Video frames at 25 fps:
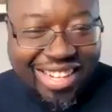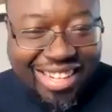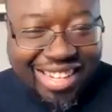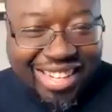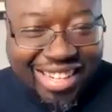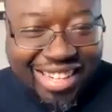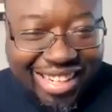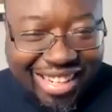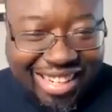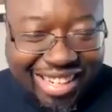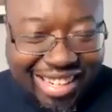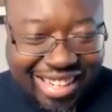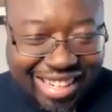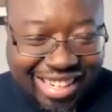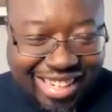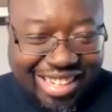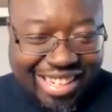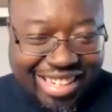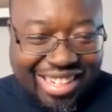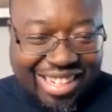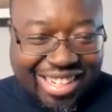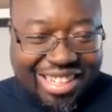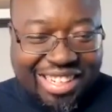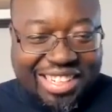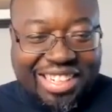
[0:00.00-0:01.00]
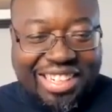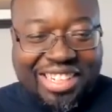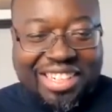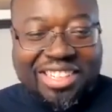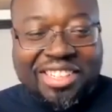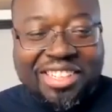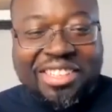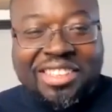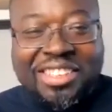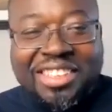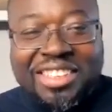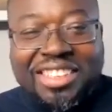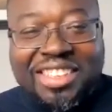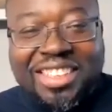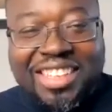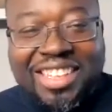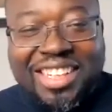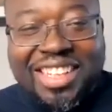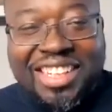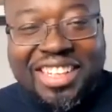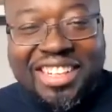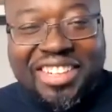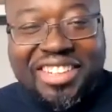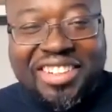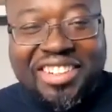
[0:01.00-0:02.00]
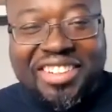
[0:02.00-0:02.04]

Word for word: and it's like, bro,